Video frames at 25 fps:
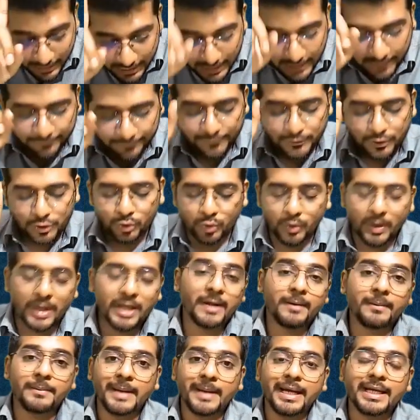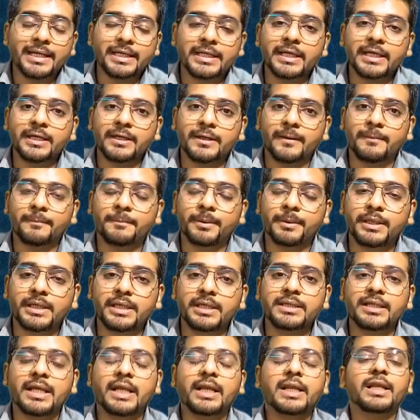If you are a banking
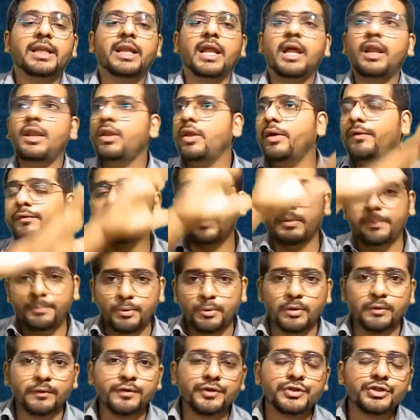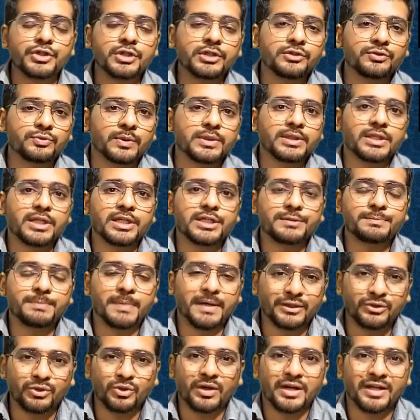company, then none of the provisions with
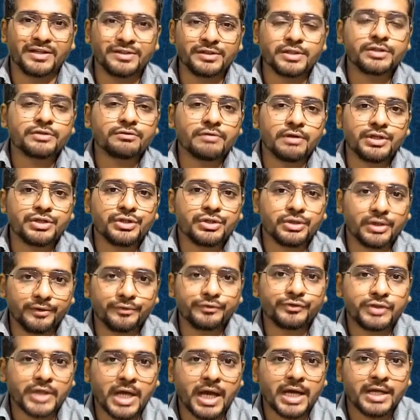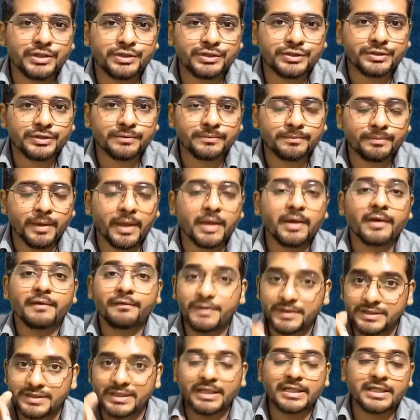respect to registration of charge,
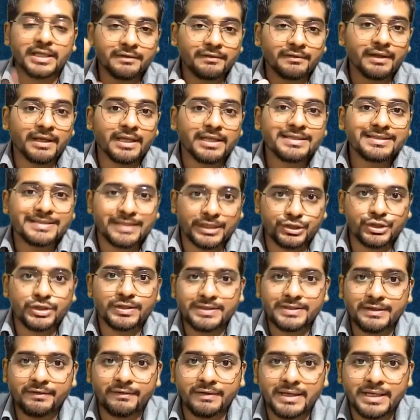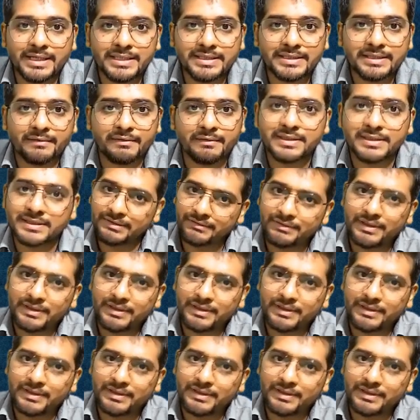which are given in section 77.